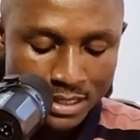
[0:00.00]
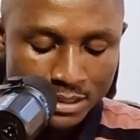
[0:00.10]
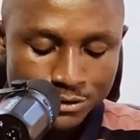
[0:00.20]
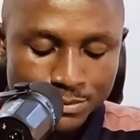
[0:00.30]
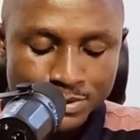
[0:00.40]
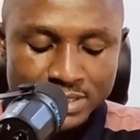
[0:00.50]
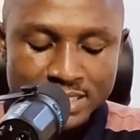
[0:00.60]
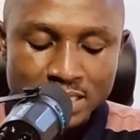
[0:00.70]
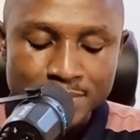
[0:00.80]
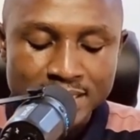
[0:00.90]
Scripture says
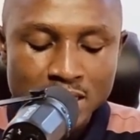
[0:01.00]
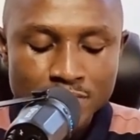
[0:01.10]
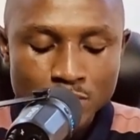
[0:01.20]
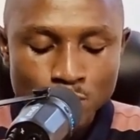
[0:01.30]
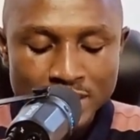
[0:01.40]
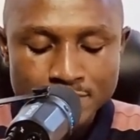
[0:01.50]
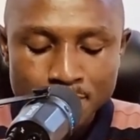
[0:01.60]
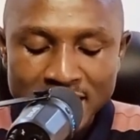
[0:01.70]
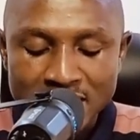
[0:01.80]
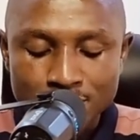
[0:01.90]
there, "But David went
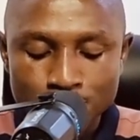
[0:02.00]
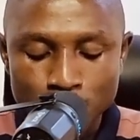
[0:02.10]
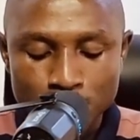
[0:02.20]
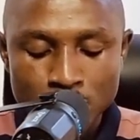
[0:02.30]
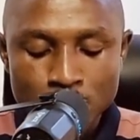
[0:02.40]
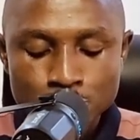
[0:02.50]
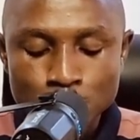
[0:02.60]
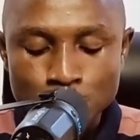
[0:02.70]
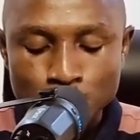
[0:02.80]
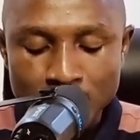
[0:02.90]
back and forth so
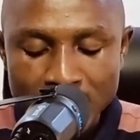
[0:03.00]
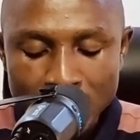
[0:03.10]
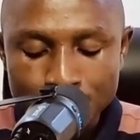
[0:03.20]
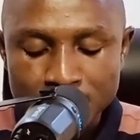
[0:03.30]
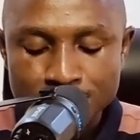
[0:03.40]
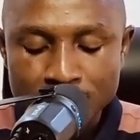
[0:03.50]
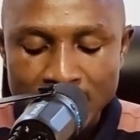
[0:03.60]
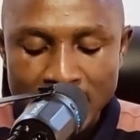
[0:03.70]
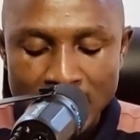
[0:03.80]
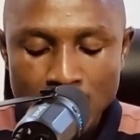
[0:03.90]
he could help his
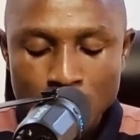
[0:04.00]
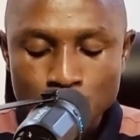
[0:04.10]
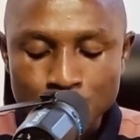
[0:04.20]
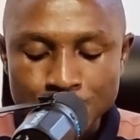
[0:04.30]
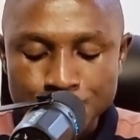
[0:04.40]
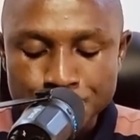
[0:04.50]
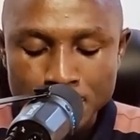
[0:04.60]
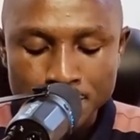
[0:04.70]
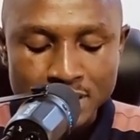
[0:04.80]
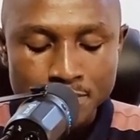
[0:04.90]
father with the
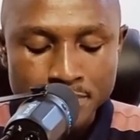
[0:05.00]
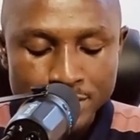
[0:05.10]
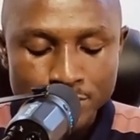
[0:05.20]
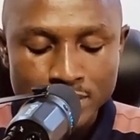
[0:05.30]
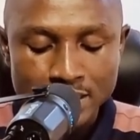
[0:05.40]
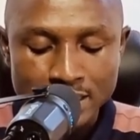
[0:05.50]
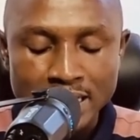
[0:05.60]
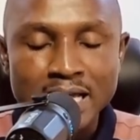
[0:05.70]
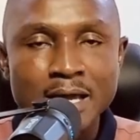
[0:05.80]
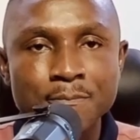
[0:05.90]
sheep in
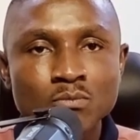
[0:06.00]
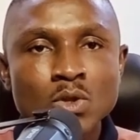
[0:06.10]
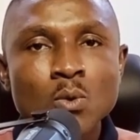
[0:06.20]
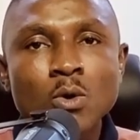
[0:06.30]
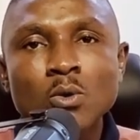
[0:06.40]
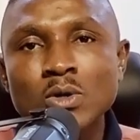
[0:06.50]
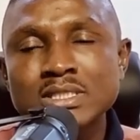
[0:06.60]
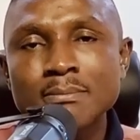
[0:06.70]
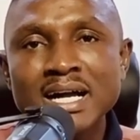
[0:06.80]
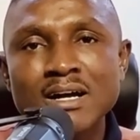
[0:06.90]
Bethlehem." What was
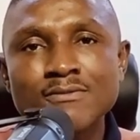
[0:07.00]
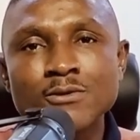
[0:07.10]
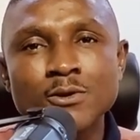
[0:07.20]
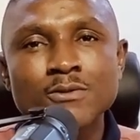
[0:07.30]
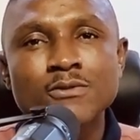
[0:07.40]
the back and forth?